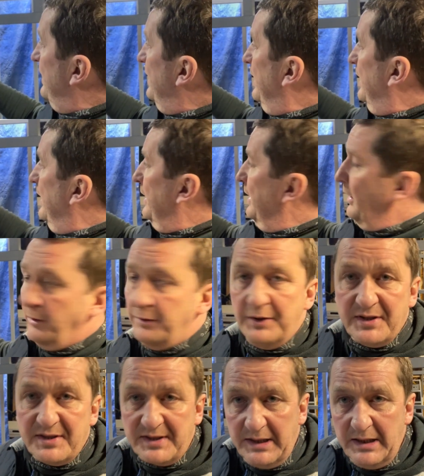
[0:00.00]
on the
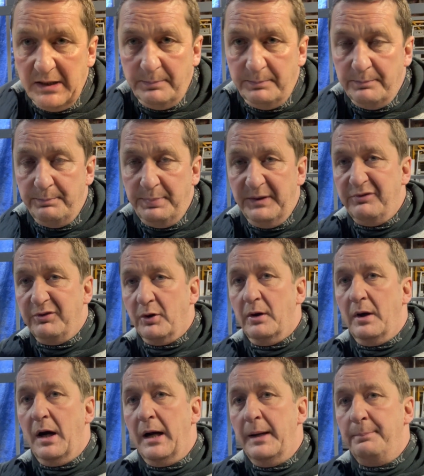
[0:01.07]
steel
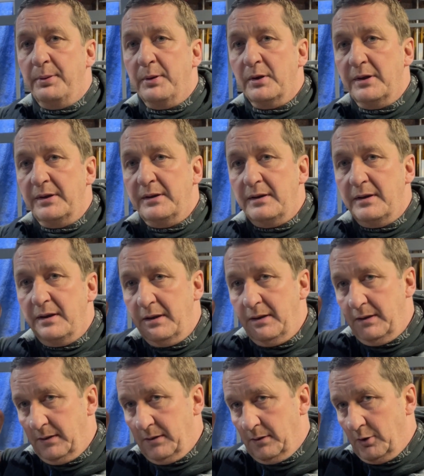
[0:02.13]
before I put
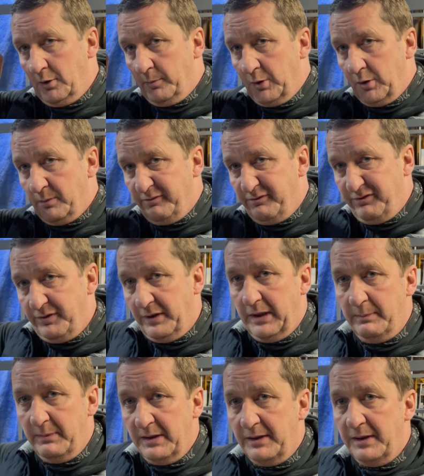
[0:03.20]
the aluminum
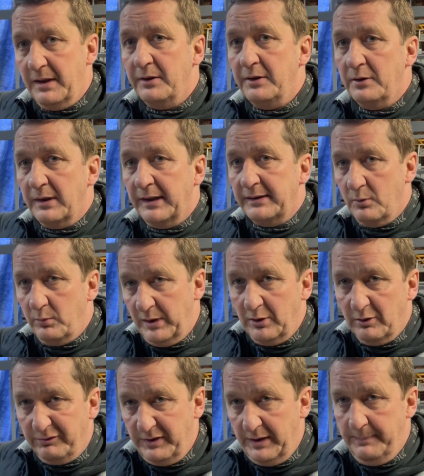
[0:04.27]
frame in there, you know, like the window
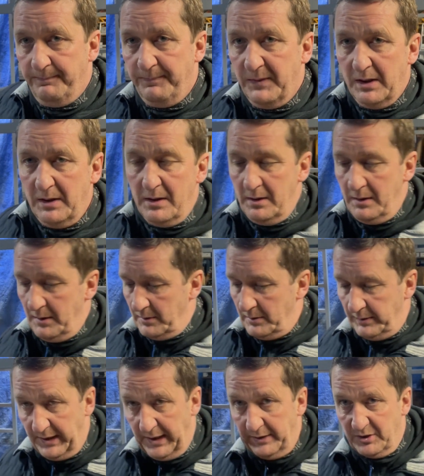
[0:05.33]
frame. So
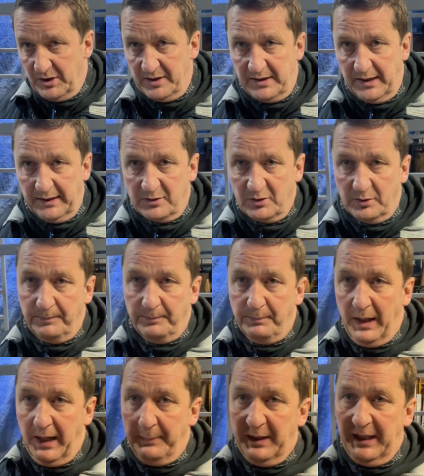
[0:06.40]
just that too.
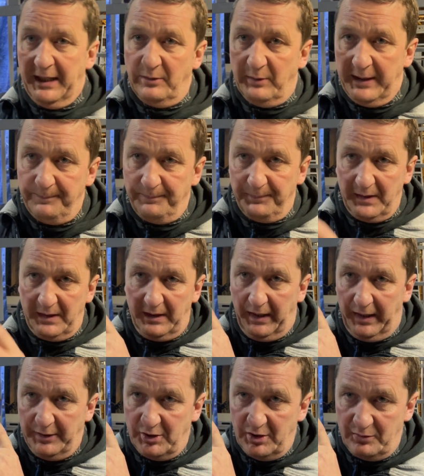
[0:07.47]
But anyway,
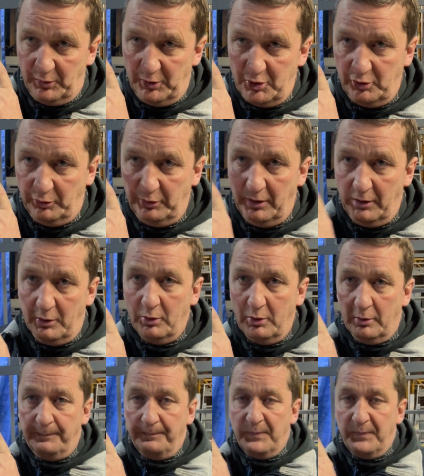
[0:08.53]
I just want to show you the logo.